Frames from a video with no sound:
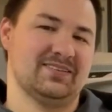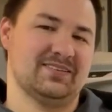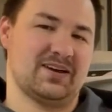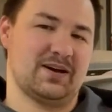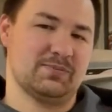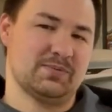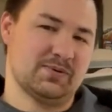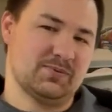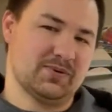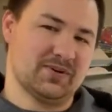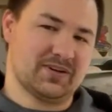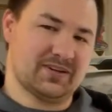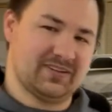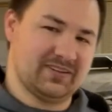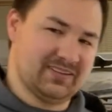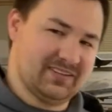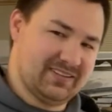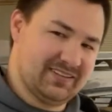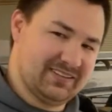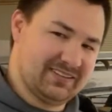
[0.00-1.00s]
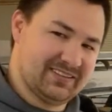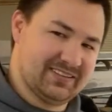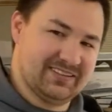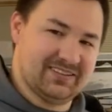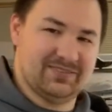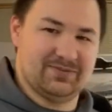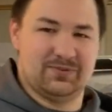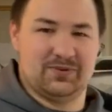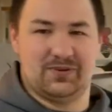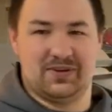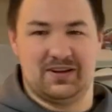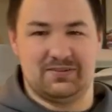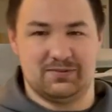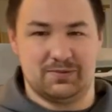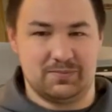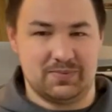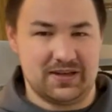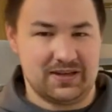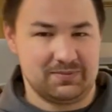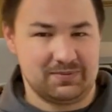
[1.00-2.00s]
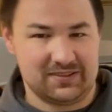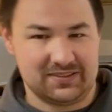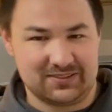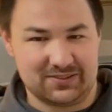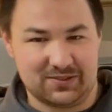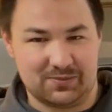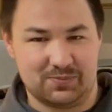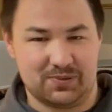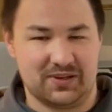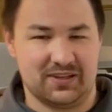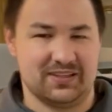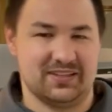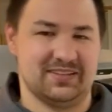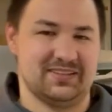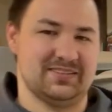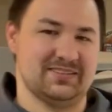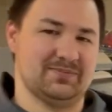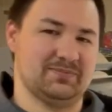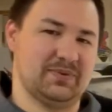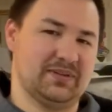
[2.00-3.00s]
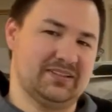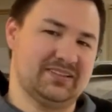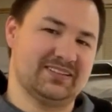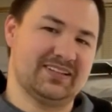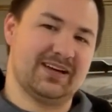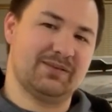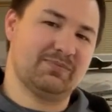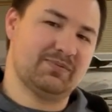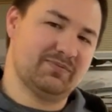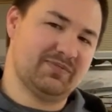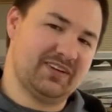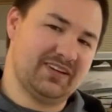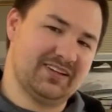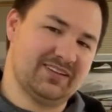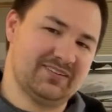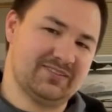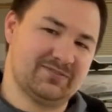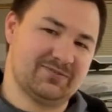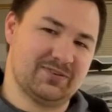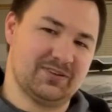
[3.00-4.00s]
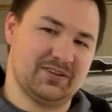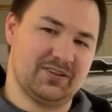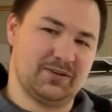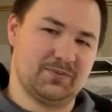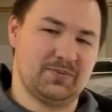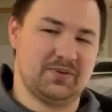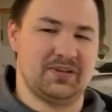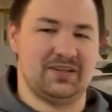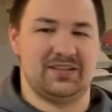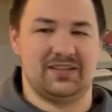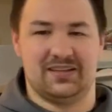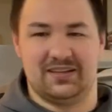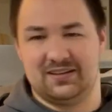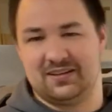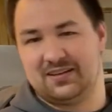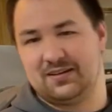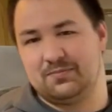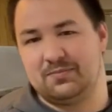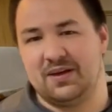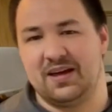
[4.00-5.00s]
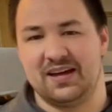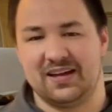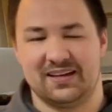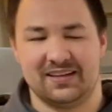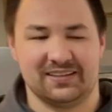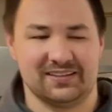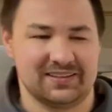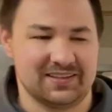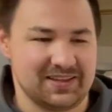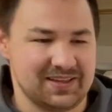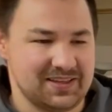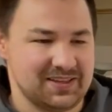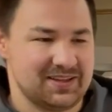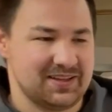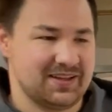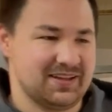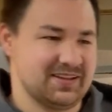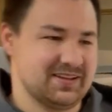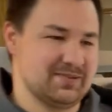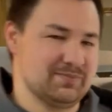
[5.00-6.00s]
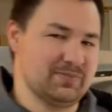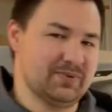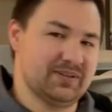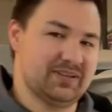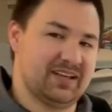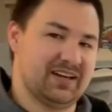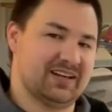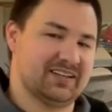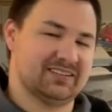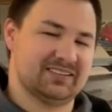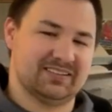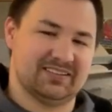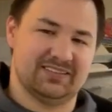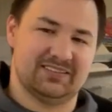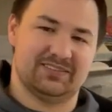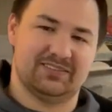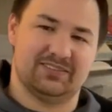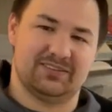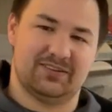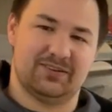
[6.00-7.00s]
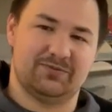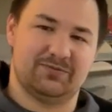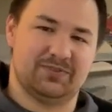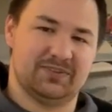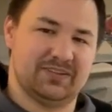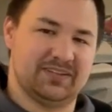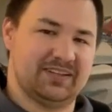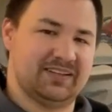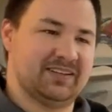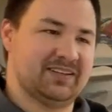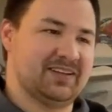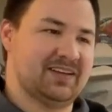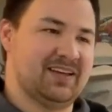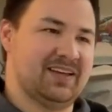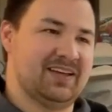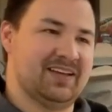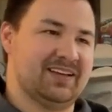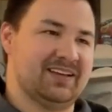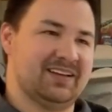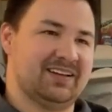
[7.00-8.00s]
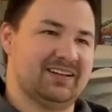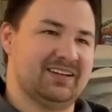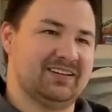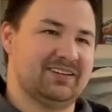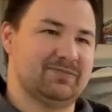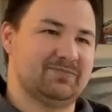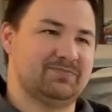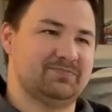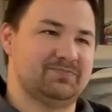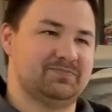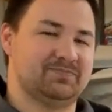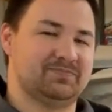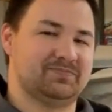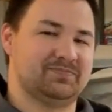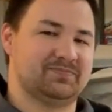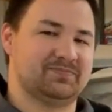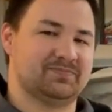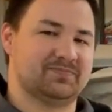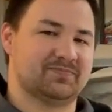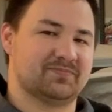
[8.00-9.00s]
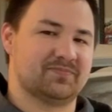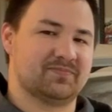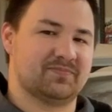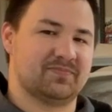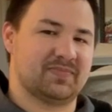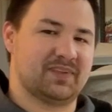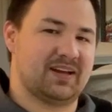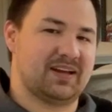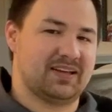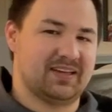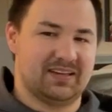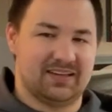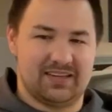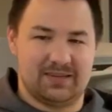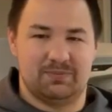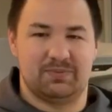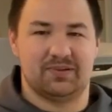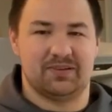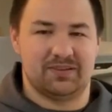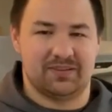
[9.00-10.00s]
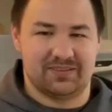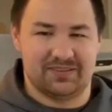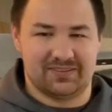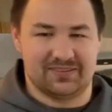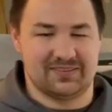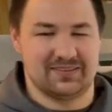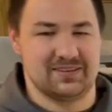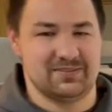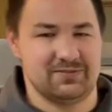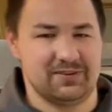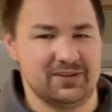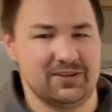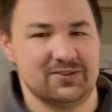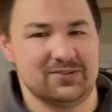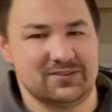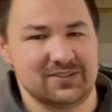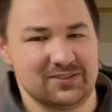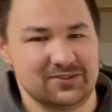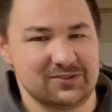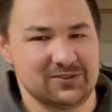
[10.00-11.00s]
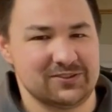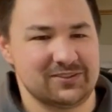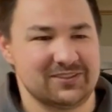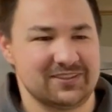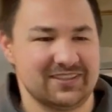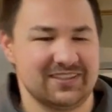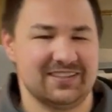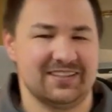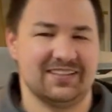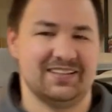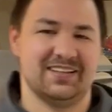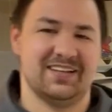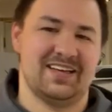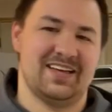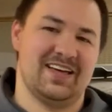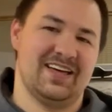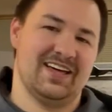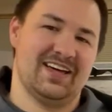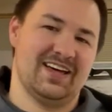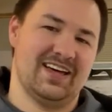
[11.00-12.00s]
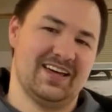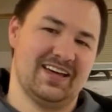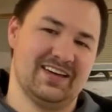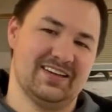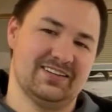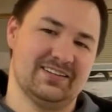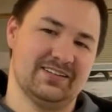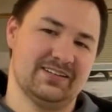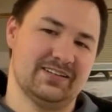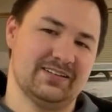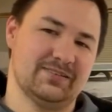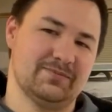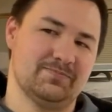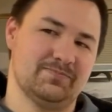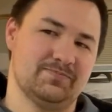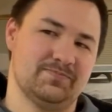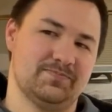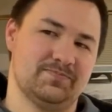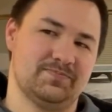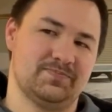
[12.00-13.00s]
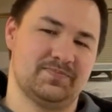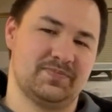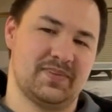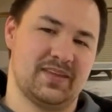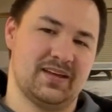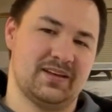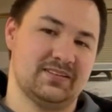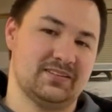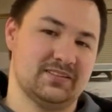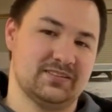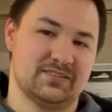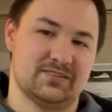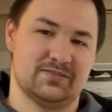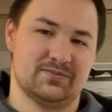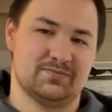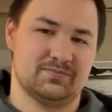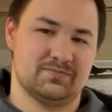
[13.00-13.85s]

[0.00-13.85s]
I'll be working on this, and then we'll have a baby. So I'll probably be stopping videos for a little bit and then come back. But like I said, hopefully um, I can keep the videos interesting, and just